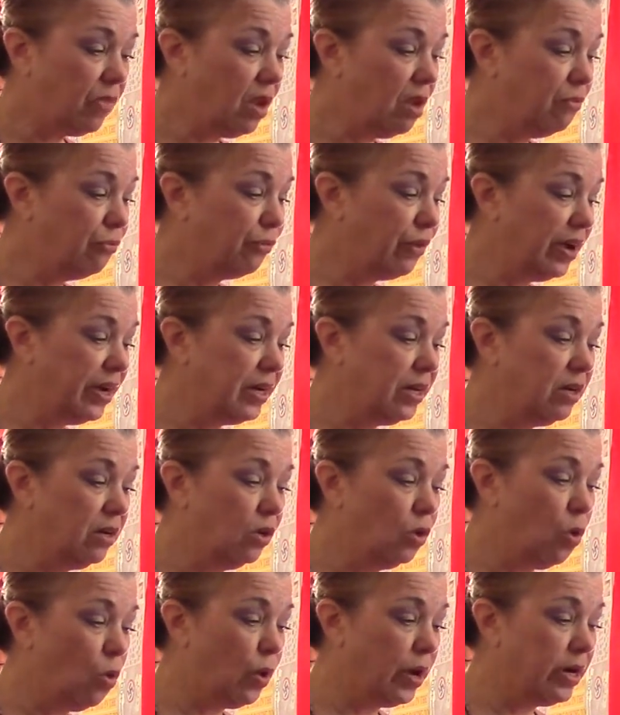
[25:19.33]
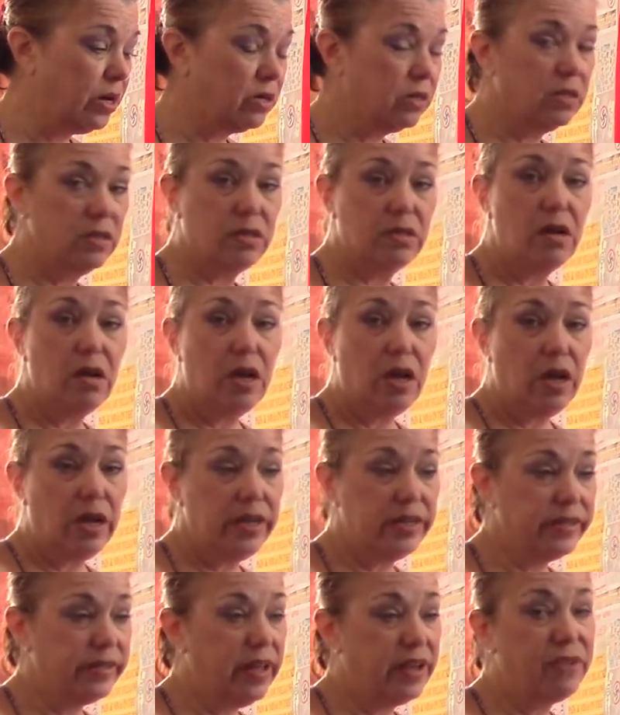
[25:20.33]
finding a lawyer is
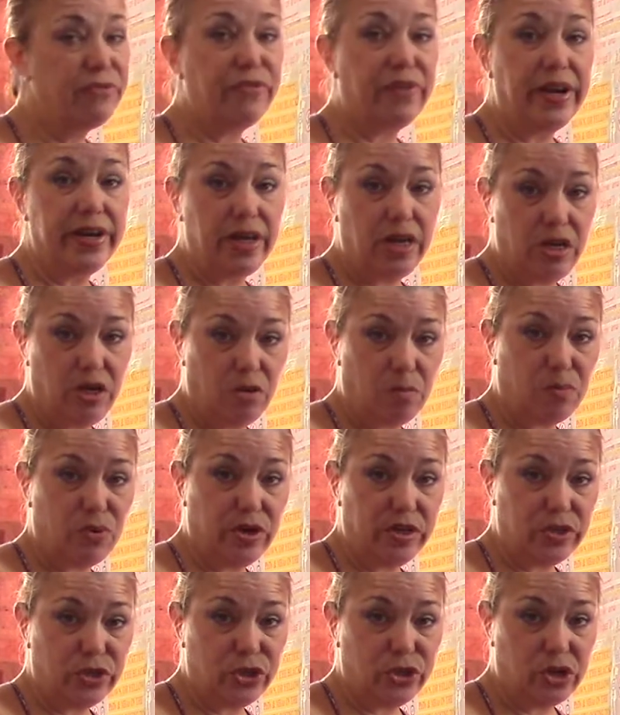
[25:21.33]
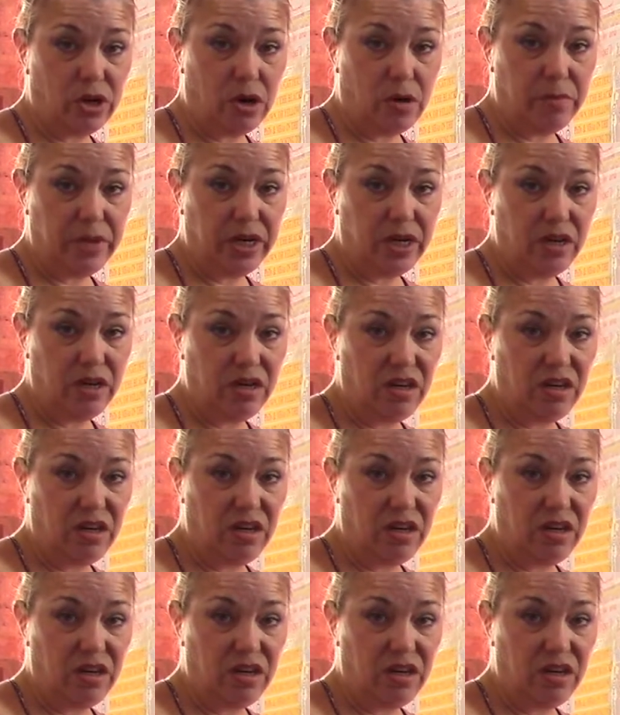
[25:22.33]
like finding your Prince Charming.